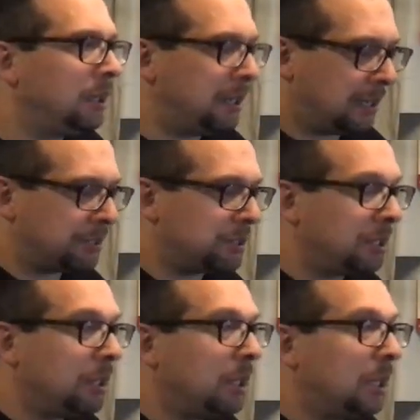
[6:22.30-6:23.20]
Next,
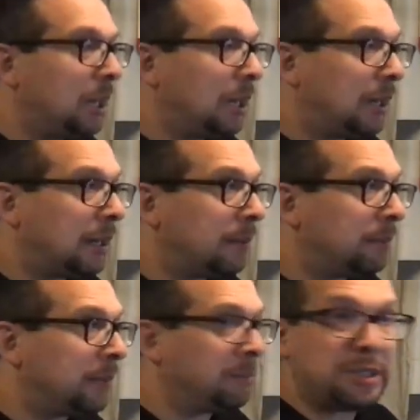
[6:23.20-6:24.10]

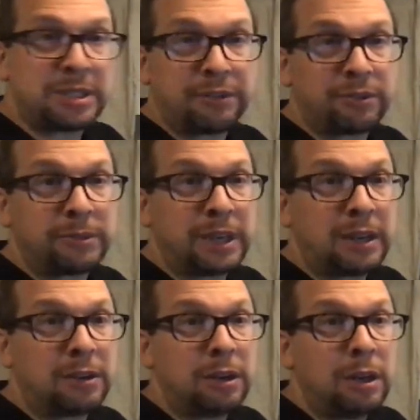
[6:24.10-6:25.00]
let me see, from
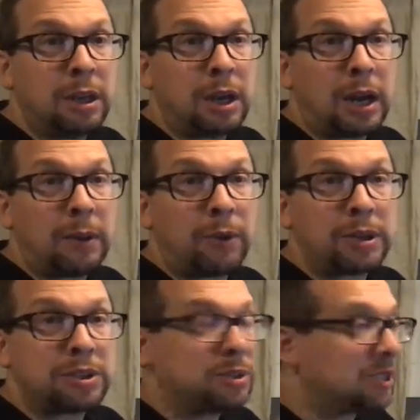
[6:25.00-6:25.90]
there, I
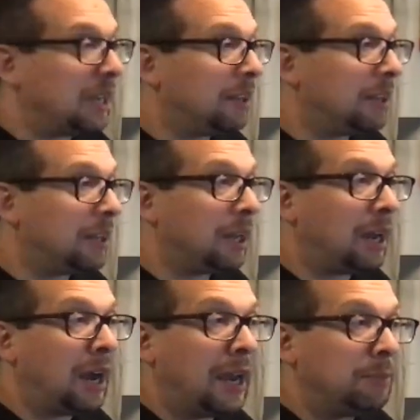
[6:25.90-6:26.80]
want to say that
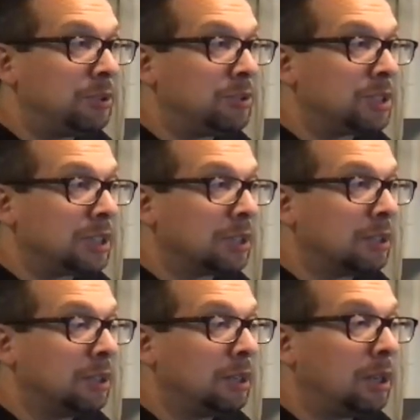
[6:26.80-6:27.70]
I
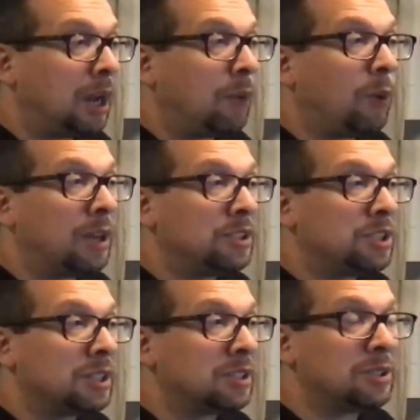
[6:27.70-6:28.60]
want
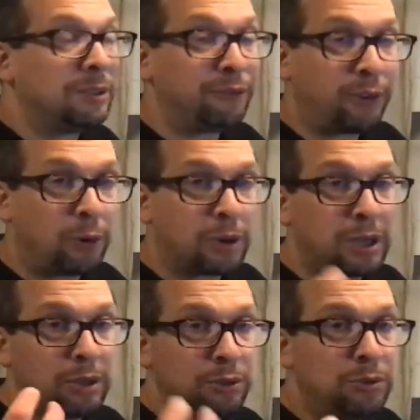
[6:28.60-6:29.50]
it to invoke
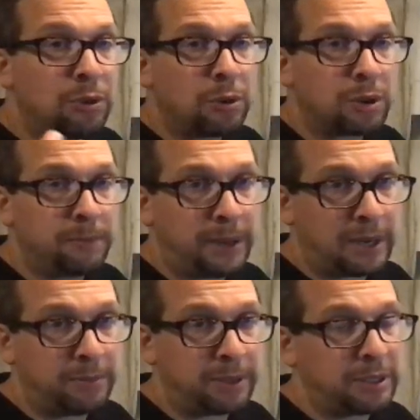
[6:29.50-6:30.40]
Uno
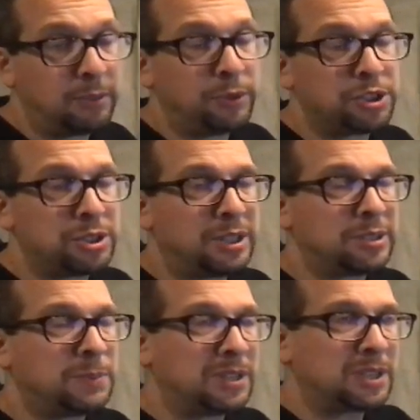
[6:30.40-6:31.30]
compatibility, which
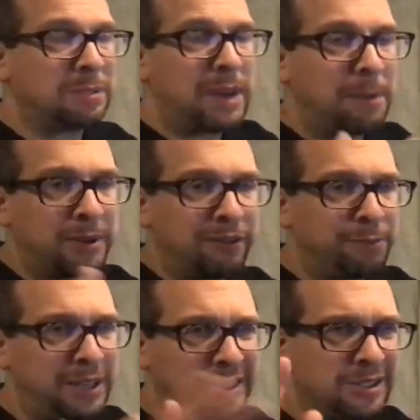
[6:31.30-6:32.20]
is basically the mapping of
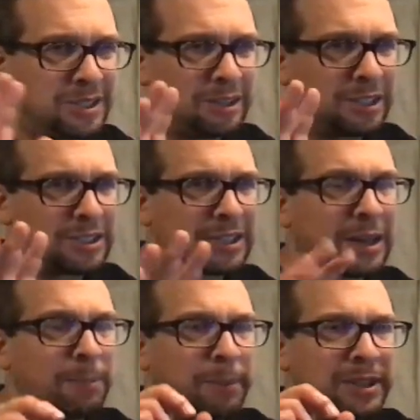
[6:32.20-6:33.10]
pins and things like
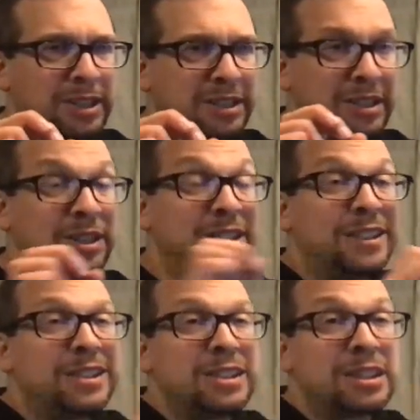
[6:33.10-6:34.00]
that. But basically it says,
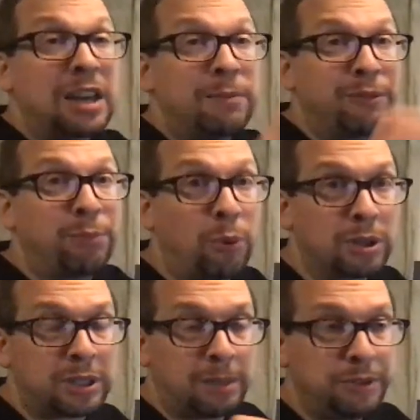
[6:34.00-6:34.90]
this is the type of
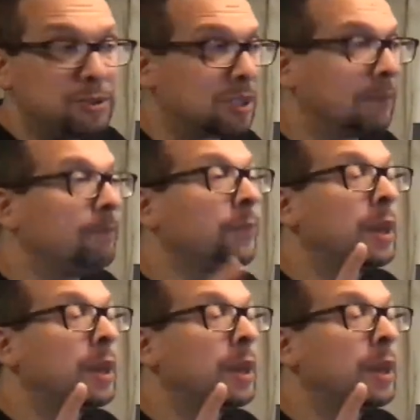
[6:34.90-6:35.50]
board that I'm using.